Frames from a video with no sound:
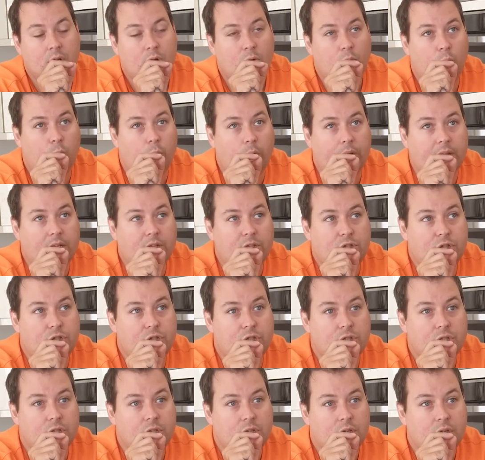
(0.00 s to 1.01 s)

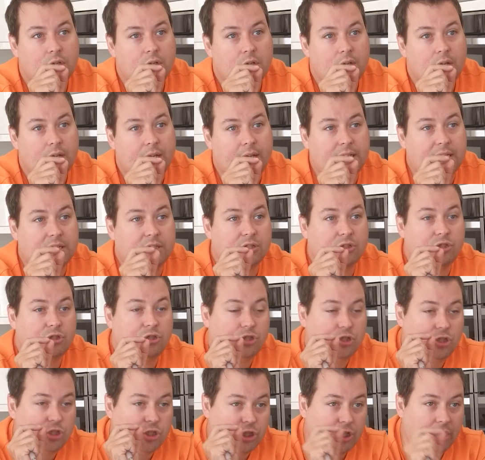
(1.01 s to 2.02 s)
which is a
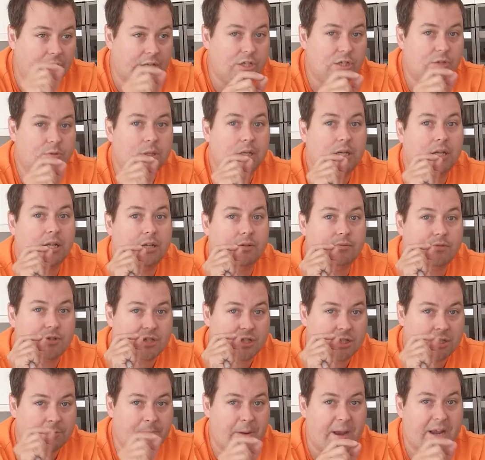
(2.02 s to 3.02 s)
genuinely
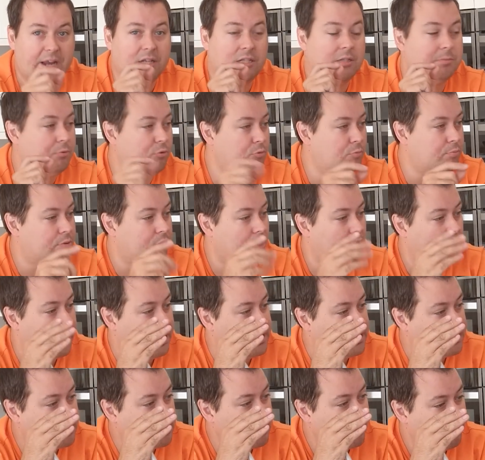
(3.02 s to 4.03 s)
respectable
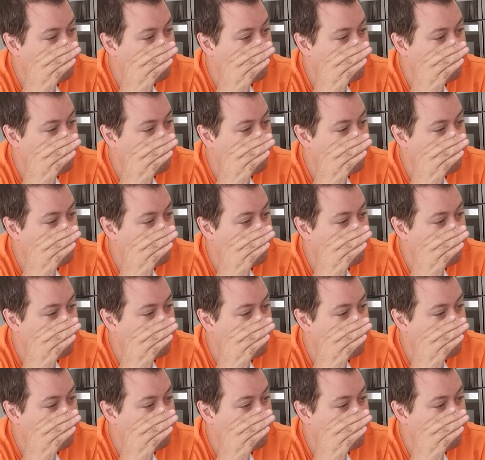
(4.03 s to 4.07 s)
price